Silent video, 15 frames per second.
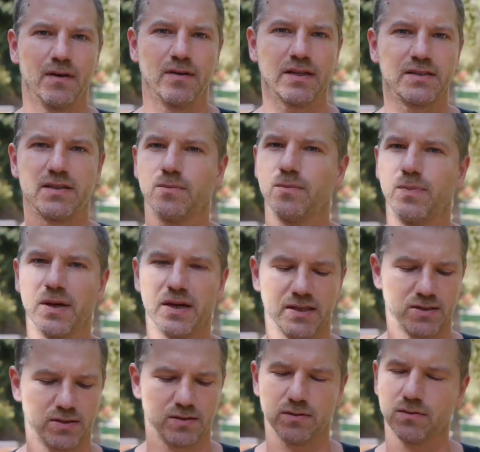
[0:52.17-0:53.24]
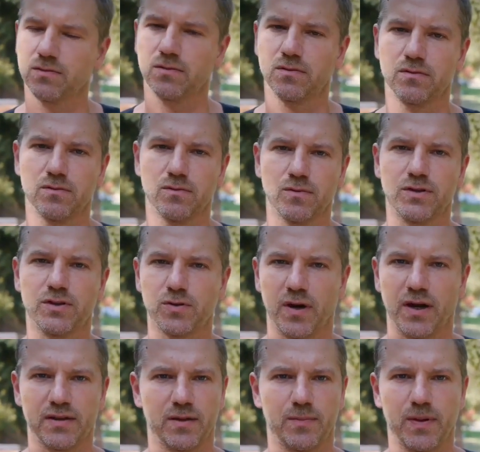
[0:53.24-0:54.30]
That's the biggest
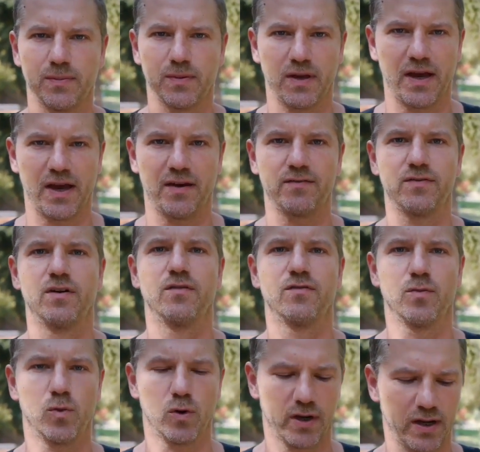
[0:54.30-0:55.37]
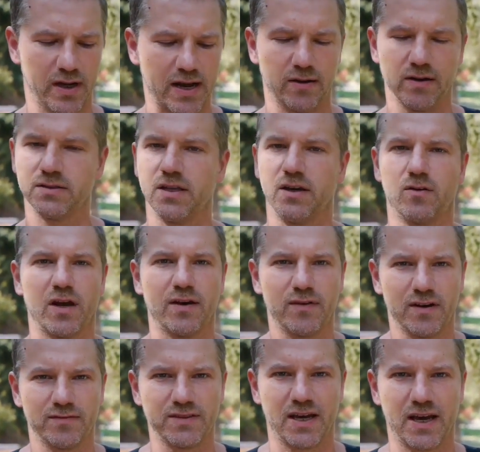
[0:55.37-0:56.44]
restraint that people have from working out is they don't have
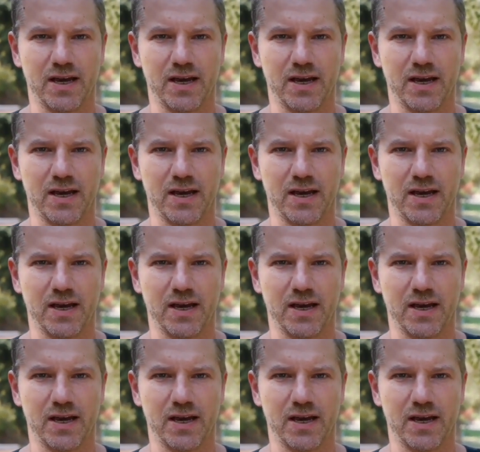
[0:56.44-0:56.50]
enough